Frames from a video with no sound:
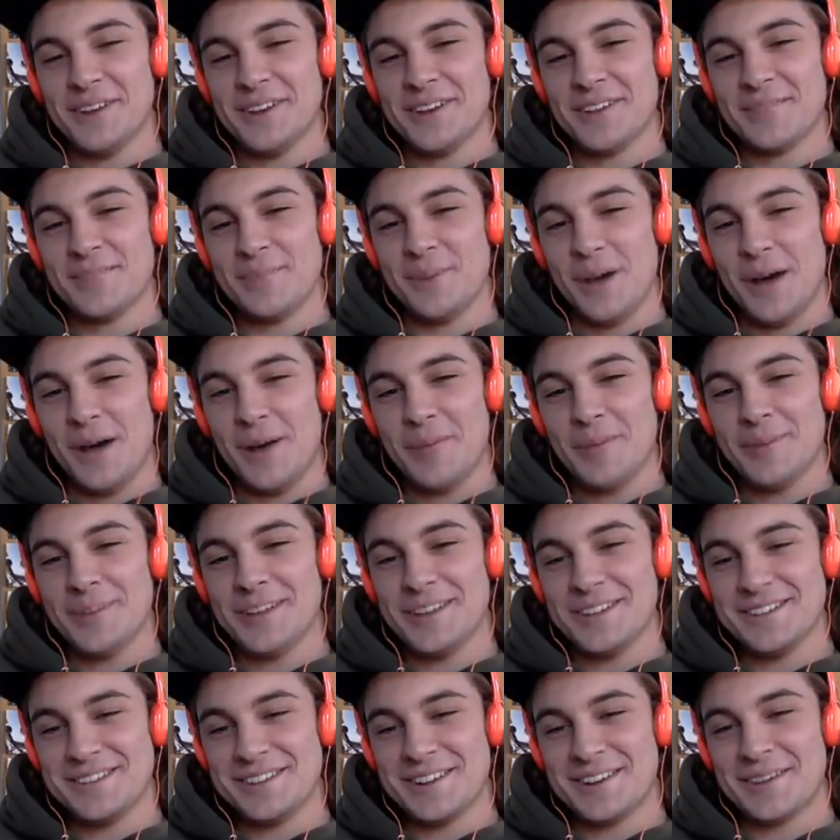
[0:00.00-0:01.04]
in his pop in
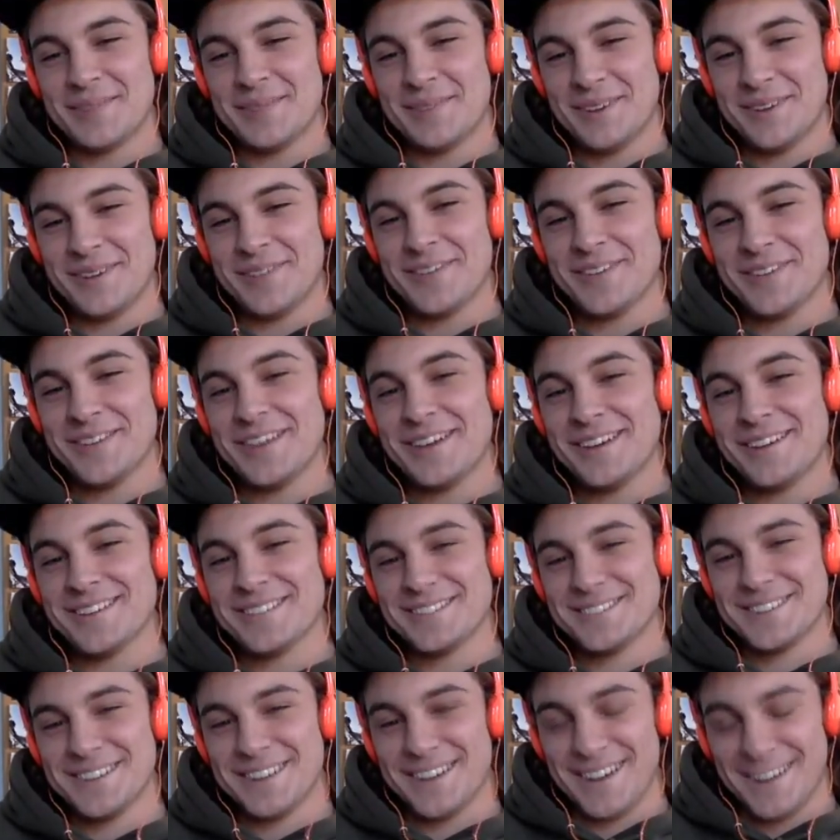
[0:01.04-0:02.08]
that Jenkem interview. That
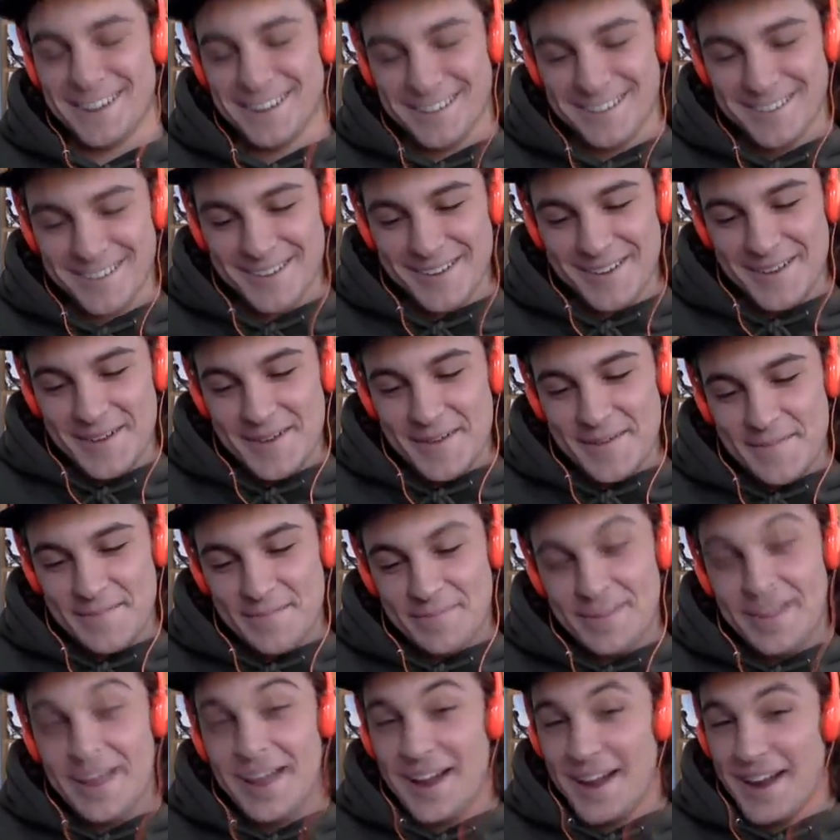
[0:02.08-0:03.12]
was tight.
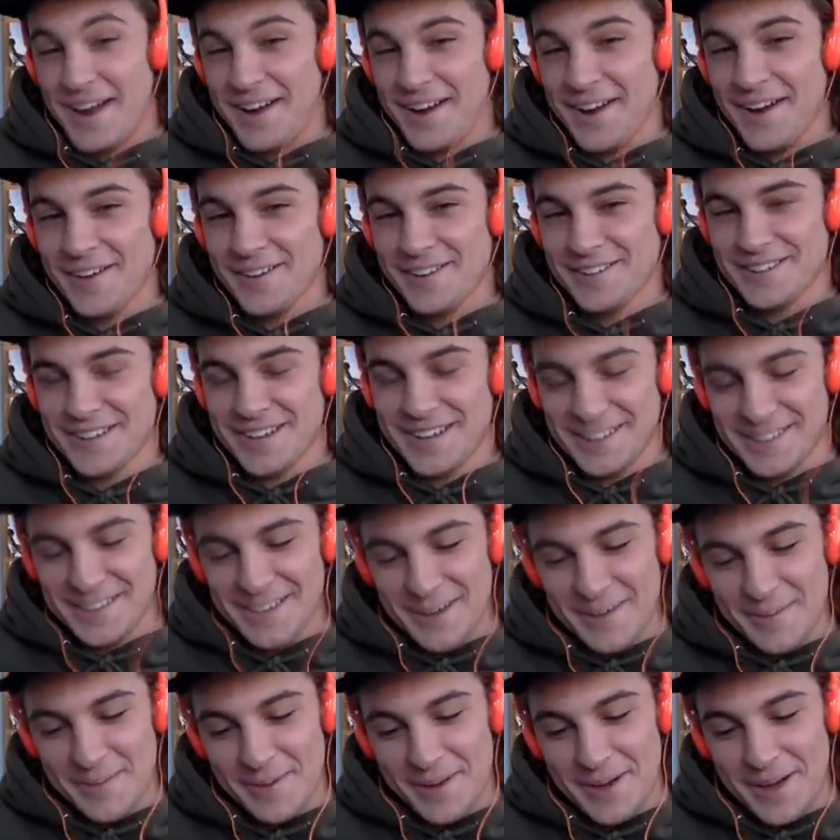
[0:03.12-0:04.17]
I know he's got
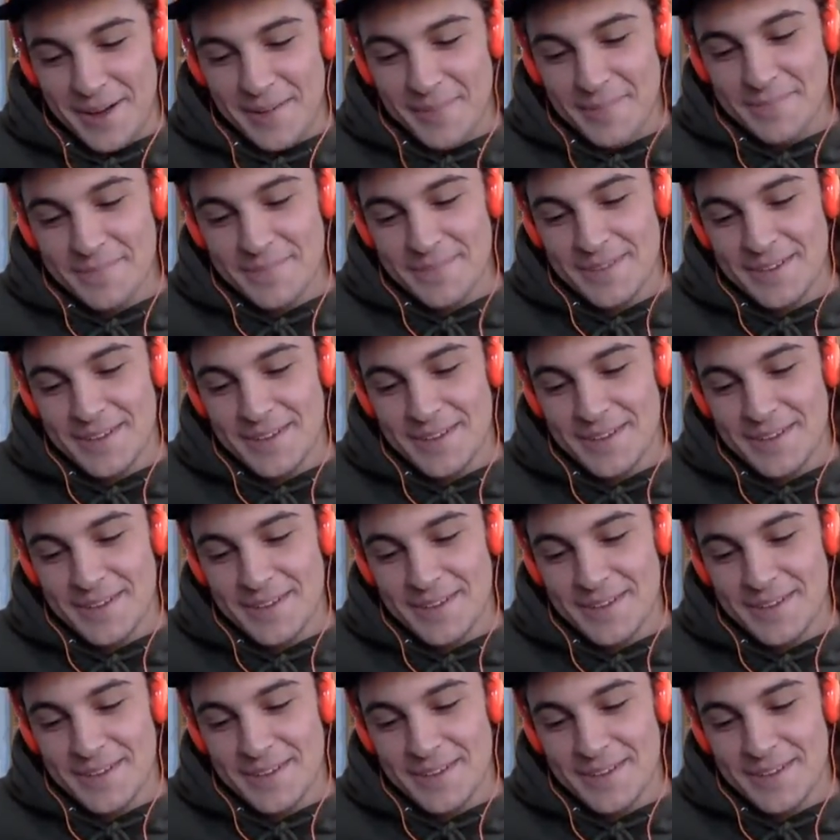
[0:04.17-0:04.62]
that pop.